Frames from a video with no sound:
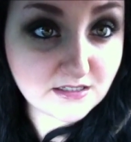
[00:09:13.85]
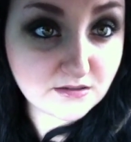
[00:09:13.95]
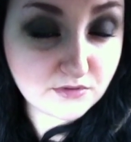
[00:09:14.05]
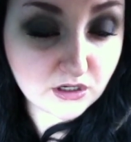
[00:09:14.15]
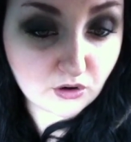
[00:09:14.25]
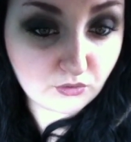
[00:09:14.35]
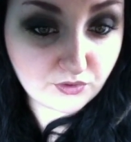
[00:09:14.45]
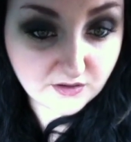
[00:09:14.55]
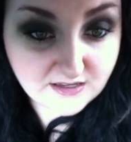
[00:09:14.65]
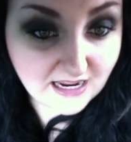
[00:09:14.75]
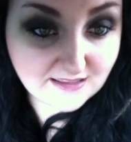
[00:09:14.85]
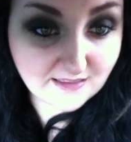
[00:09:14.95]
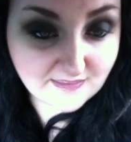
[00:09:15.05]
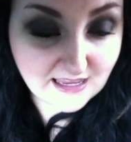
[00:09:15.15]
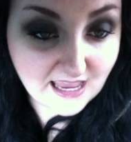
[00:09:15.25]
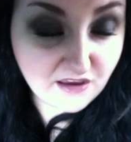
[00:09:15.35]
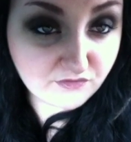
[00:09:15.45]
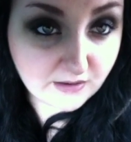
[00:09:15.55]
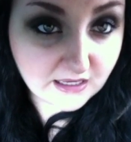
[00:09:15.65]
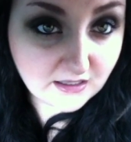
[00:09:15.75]
you know, the date that they gave
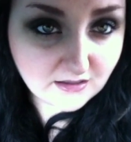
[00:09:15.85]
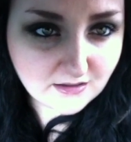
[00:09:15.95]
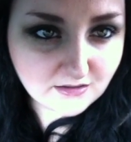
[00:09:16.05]
me,